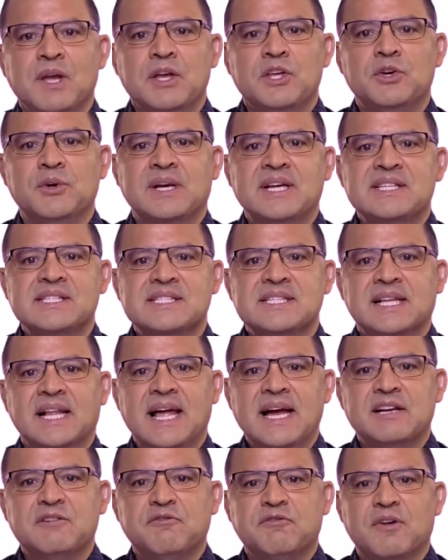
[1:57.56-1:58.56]
You can
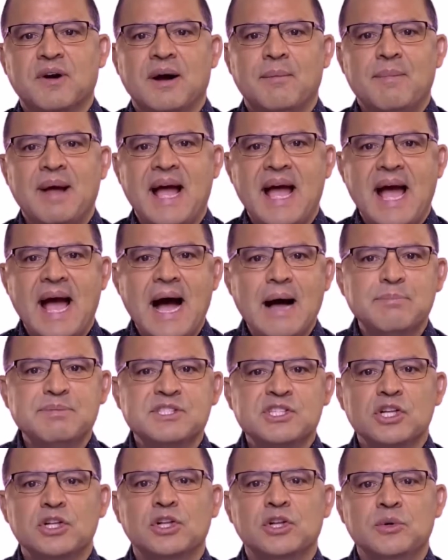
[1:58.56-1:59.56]
select from
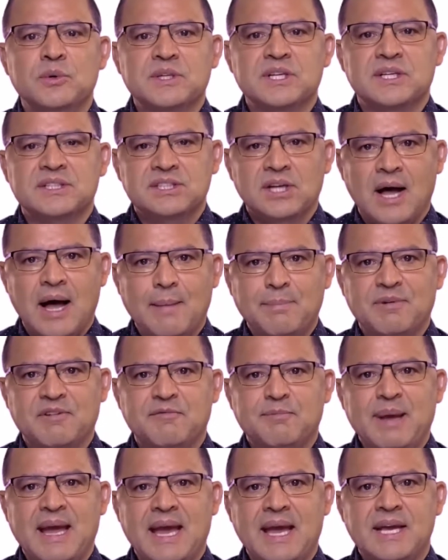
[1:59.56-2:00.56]
absolute top
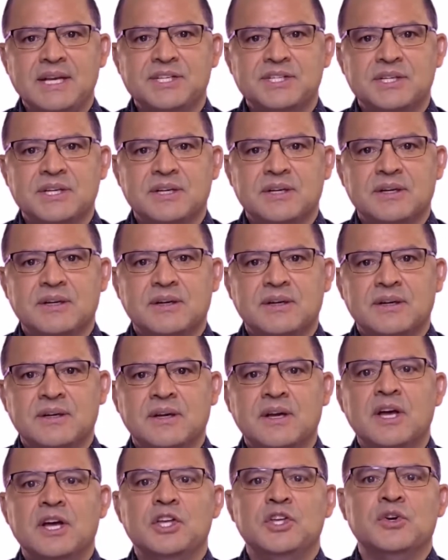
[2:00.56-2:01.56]
of page,
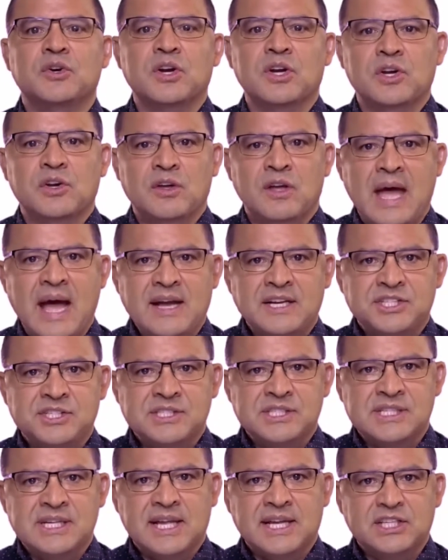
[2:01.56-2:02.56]
you can
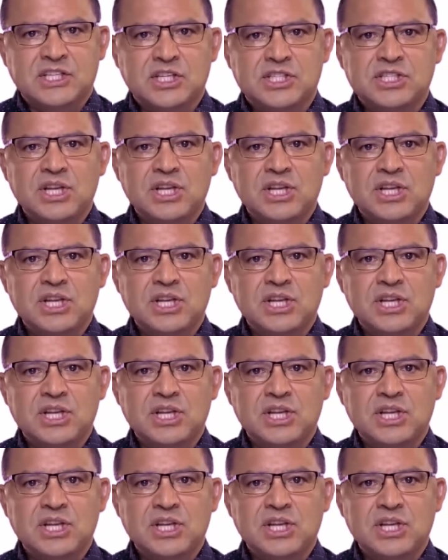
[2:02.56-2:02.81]
select